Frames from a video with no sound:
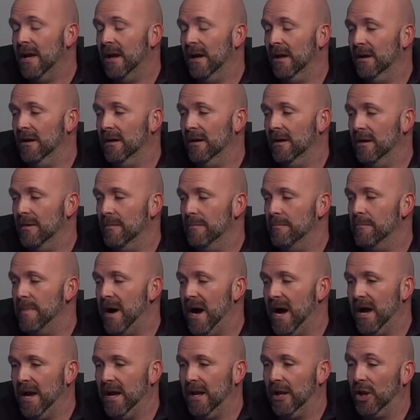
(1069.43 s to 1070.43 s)

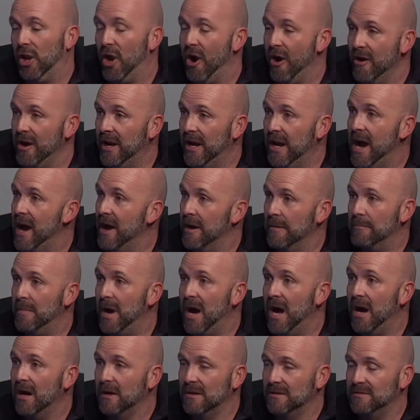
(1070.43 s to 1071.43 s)
by learning how to
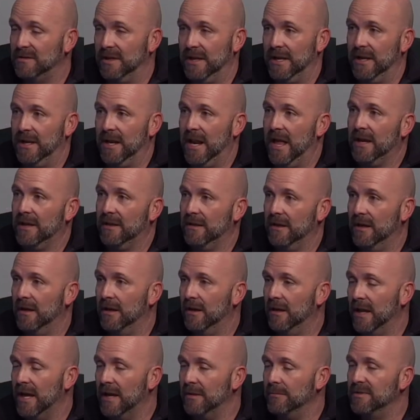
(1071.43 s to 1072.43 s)
box. And then like
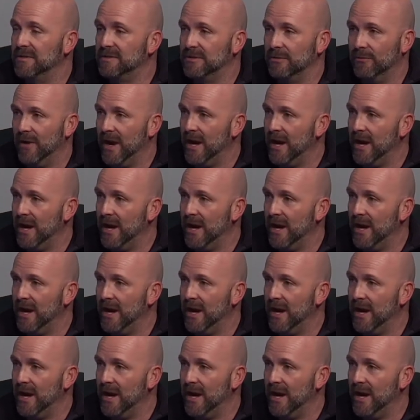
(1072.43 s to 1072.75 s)
Mr.